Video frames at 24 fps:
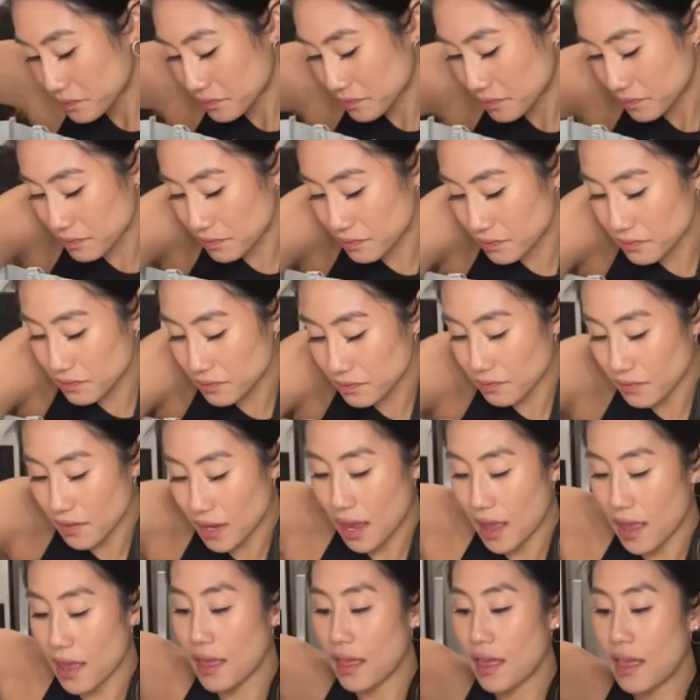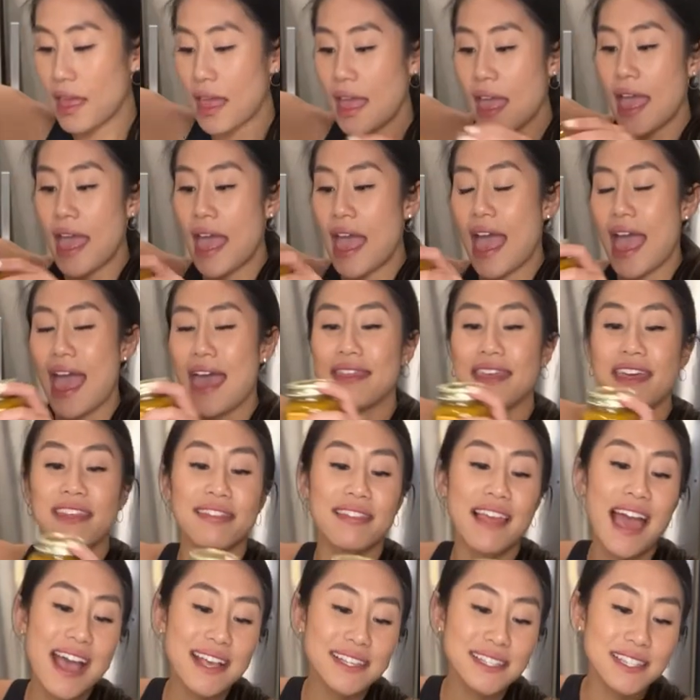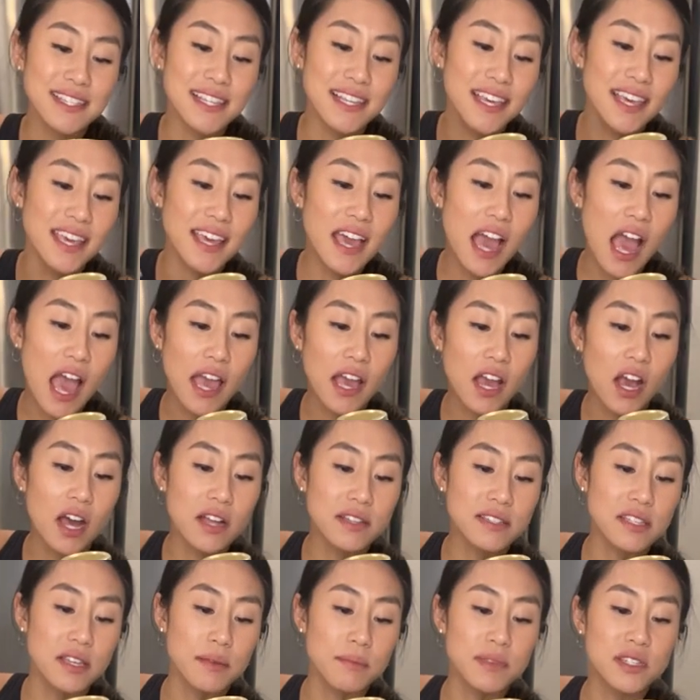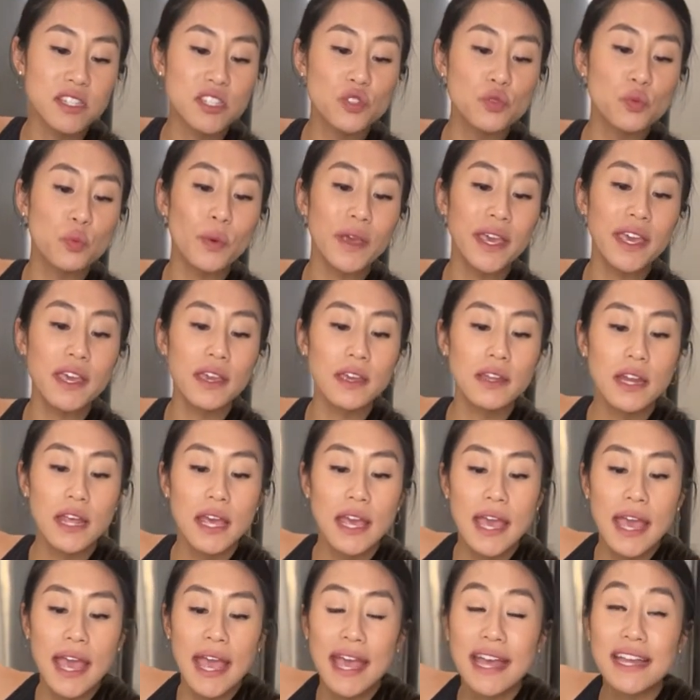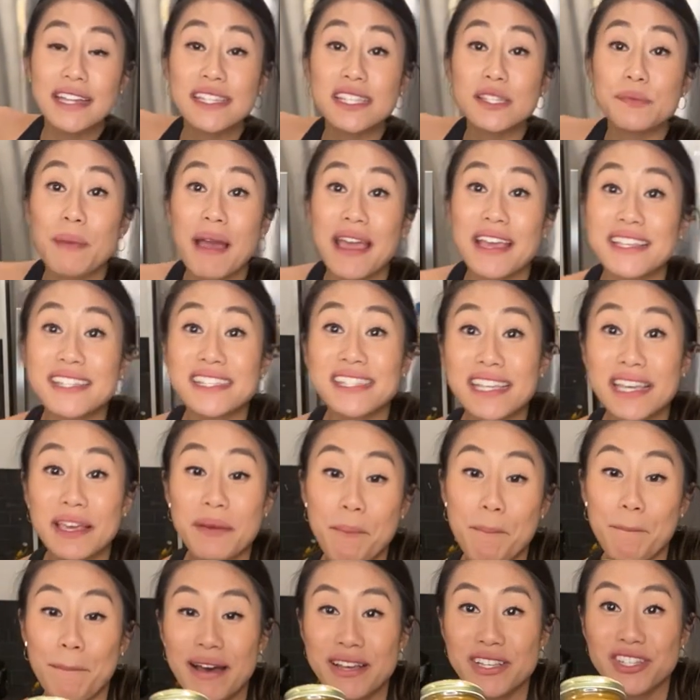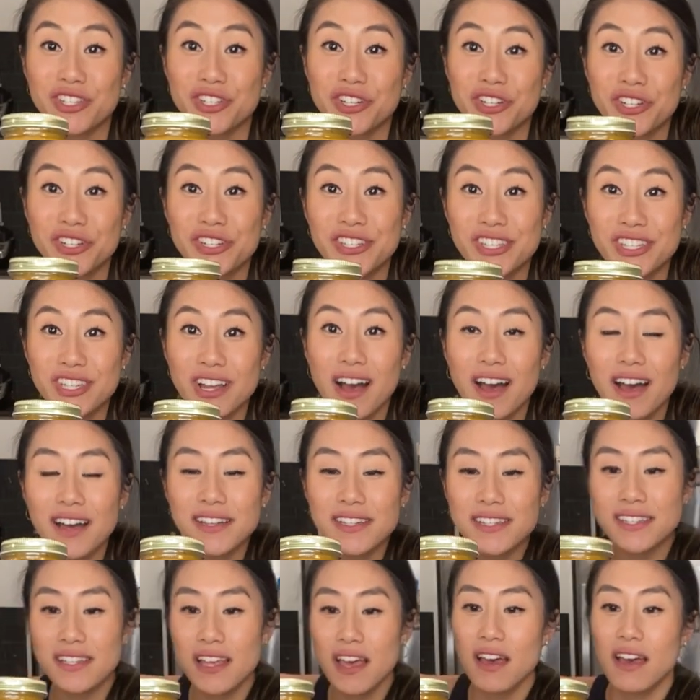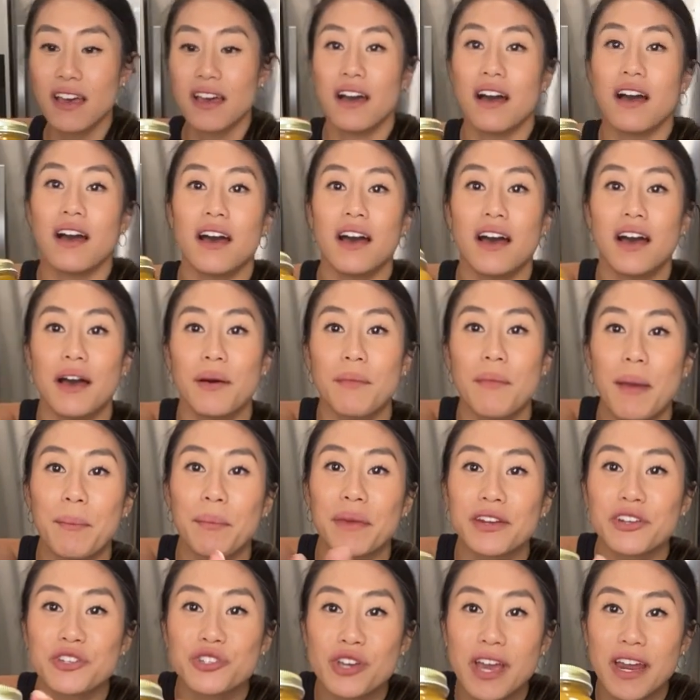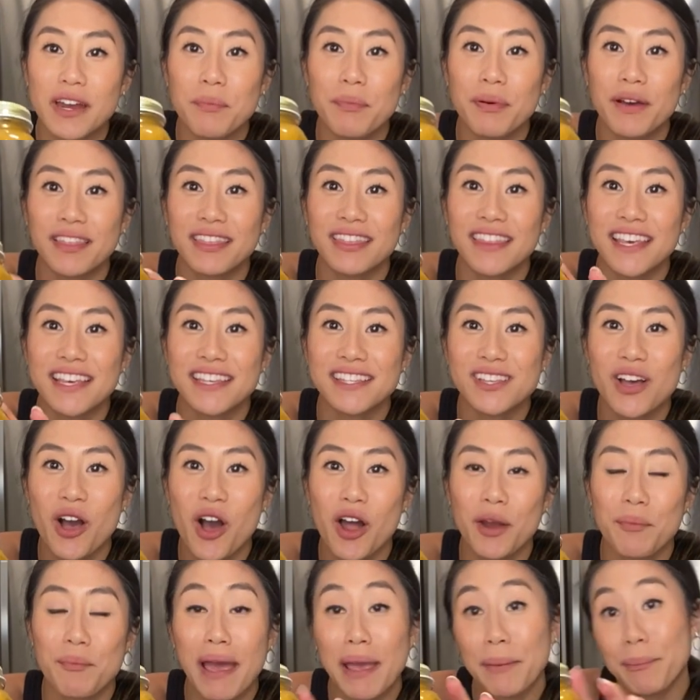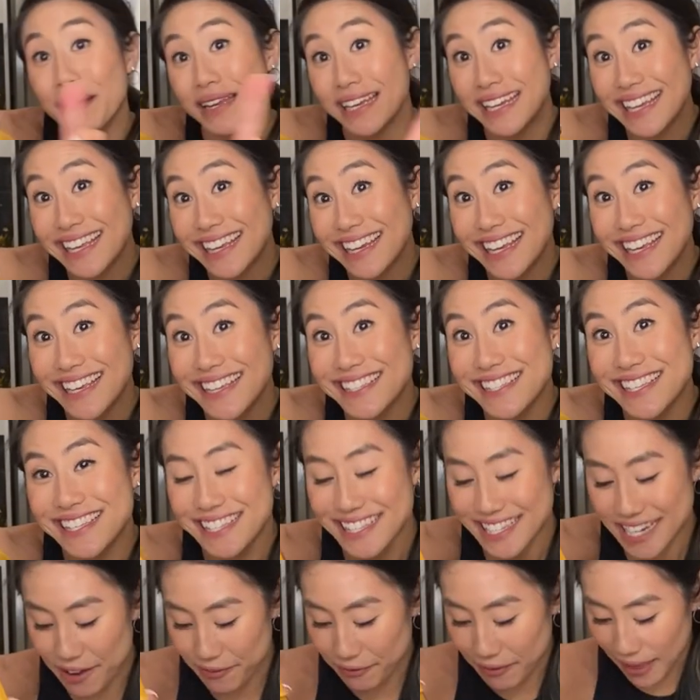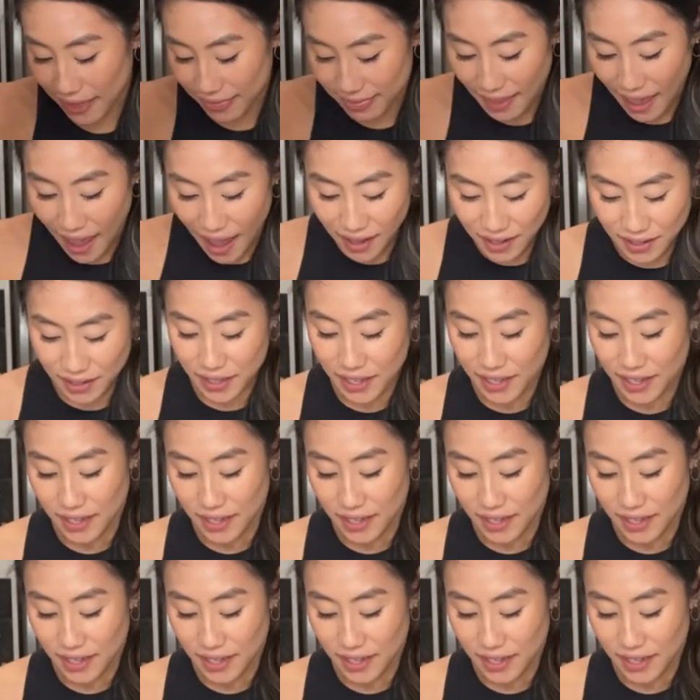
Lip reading: And then lastly, I got some sweet and spicy mustard sauce. I'm gonna try to put this on my paninis and stuff like that.